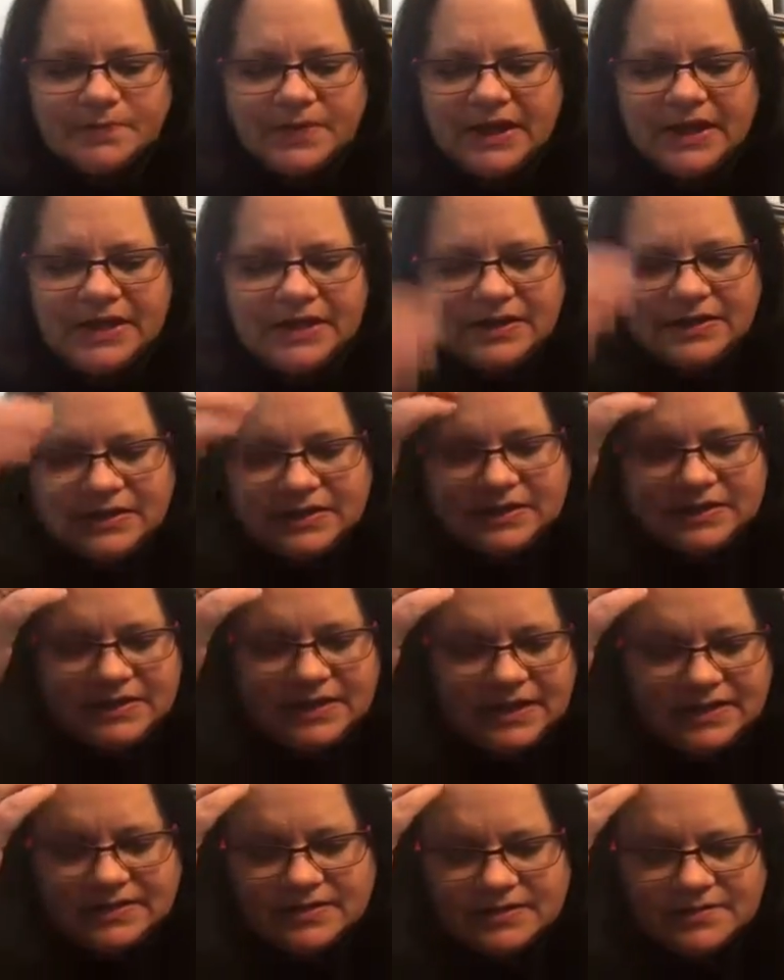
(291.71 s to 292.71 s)
And
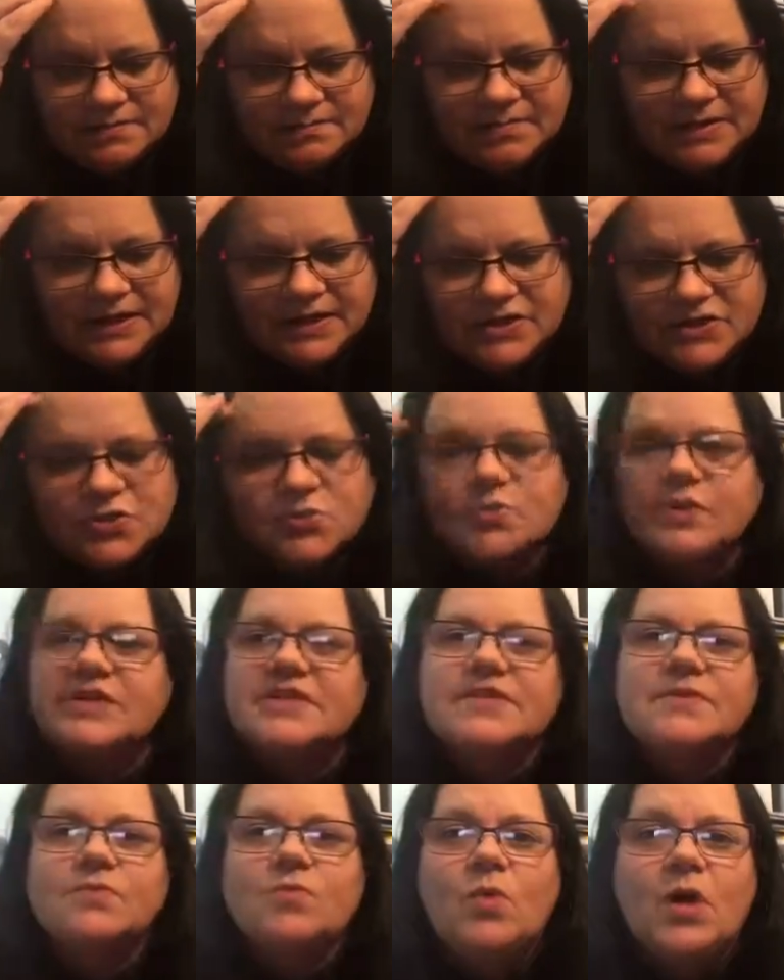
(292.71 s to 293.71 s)
the biggest
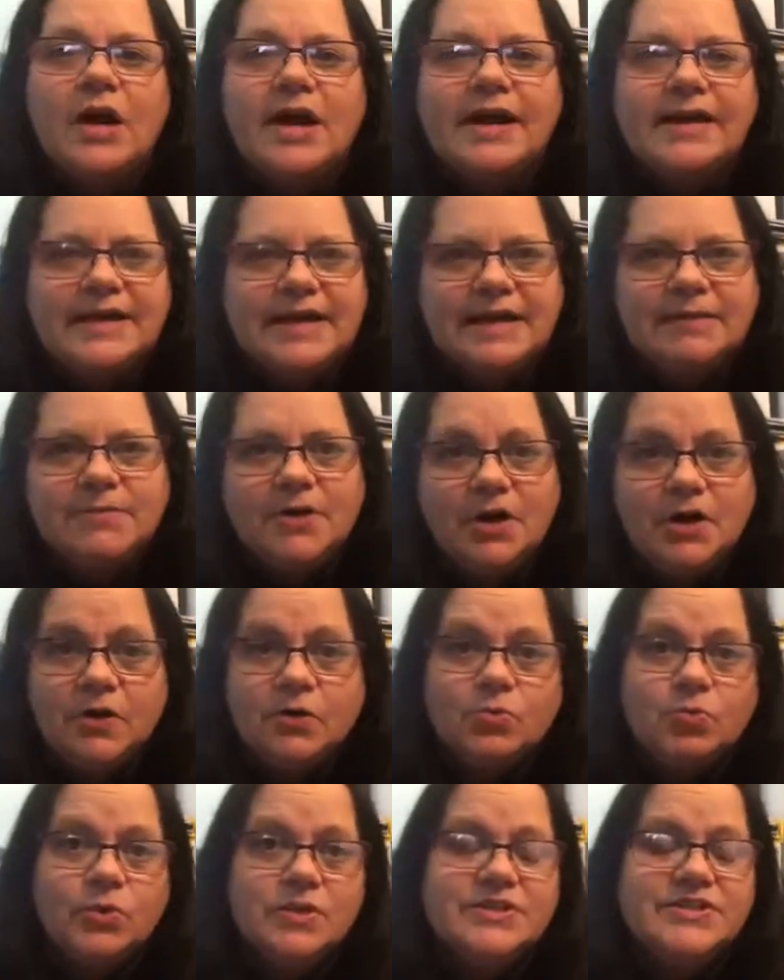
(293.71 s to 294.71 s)
reason why I came
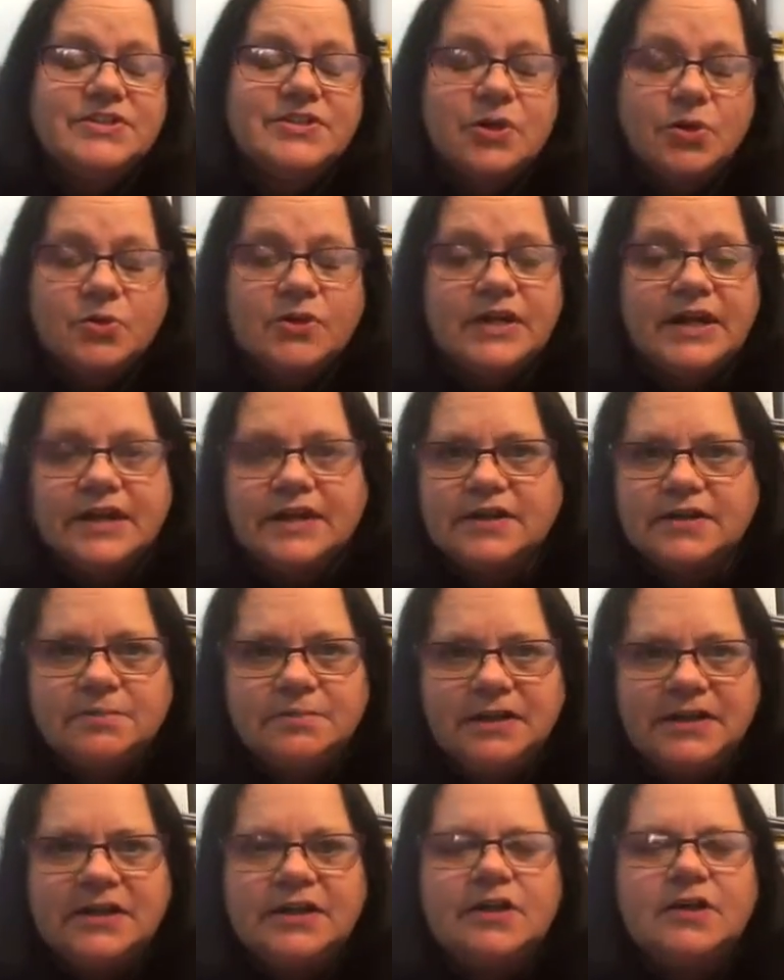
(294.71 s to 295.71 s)
home was so that I
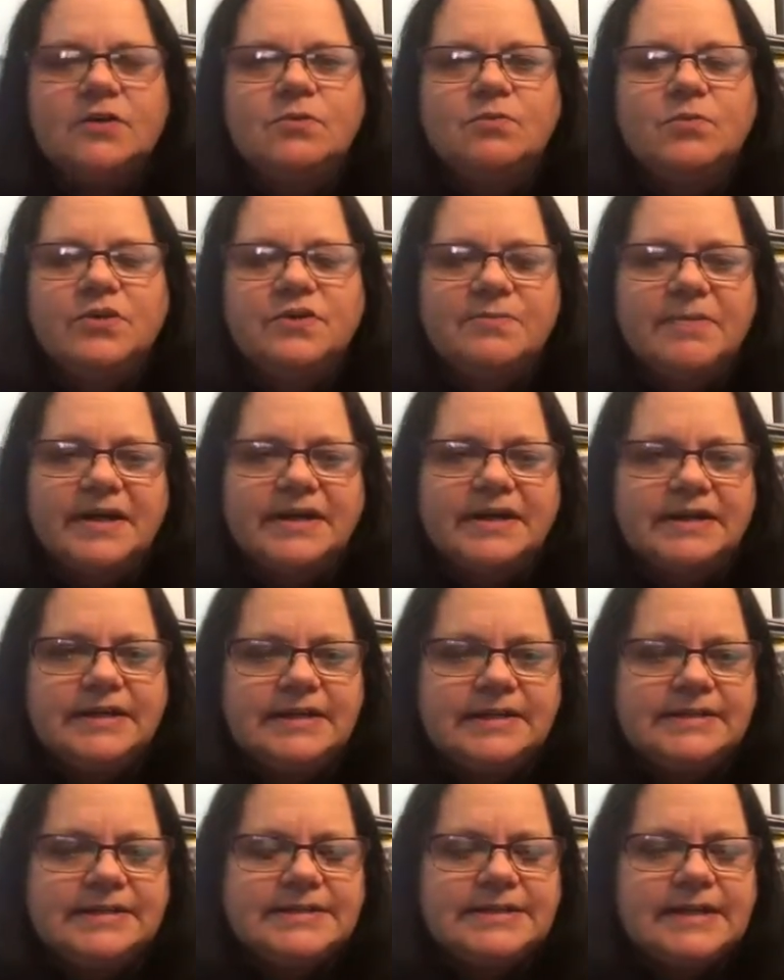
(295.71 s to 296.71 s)
could be at home with my
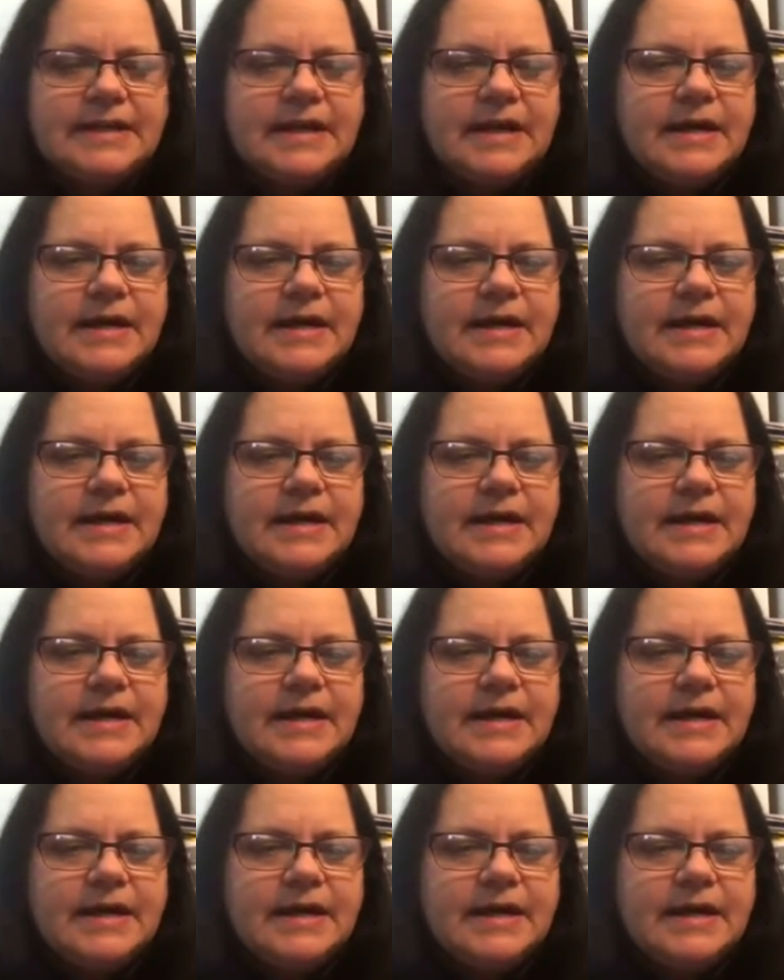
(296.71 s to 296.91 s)
kids.